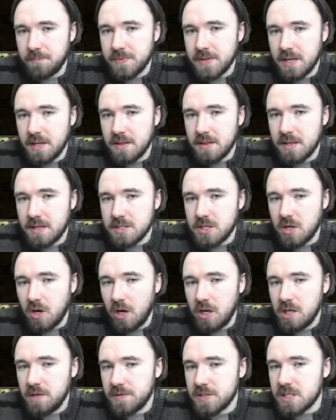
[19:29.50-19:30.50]
There's
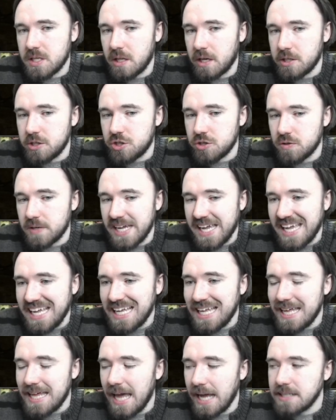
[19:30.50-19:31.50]
kind of a slight joy
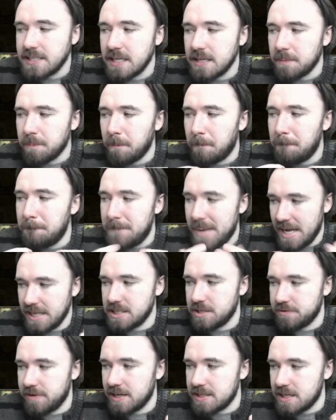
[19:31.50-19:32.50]
in getting
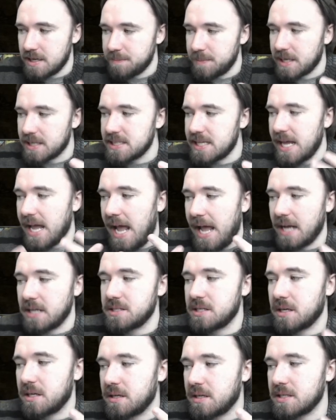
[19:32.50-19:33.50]
better at it, because
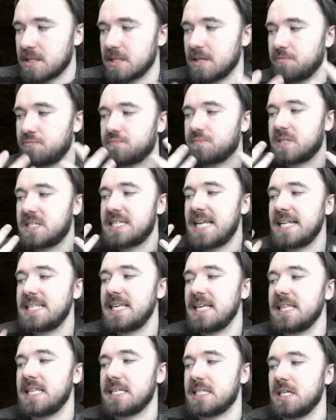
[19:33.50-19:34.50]
because
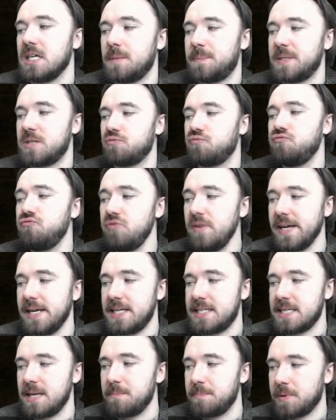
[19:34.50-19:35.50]
setting this up is really
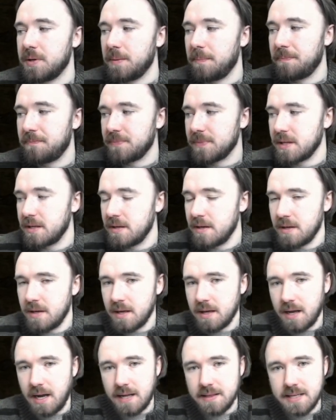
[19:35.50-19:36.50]
simple,
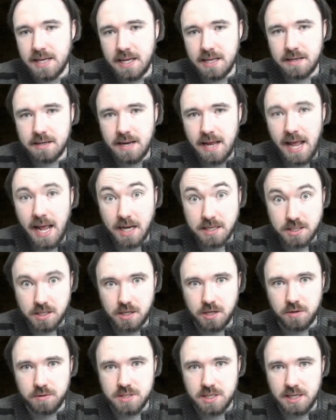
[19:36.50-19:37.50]
and then
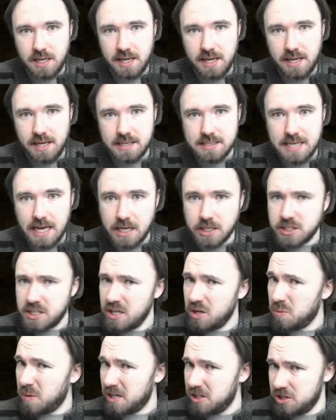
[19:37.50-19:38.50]
executing it is actually
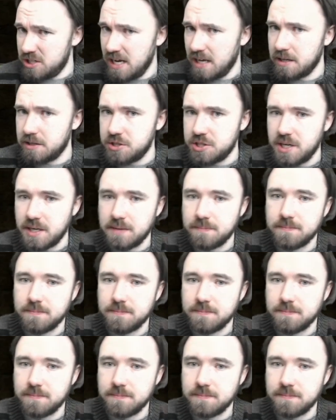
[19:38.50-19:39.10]
quite challenging.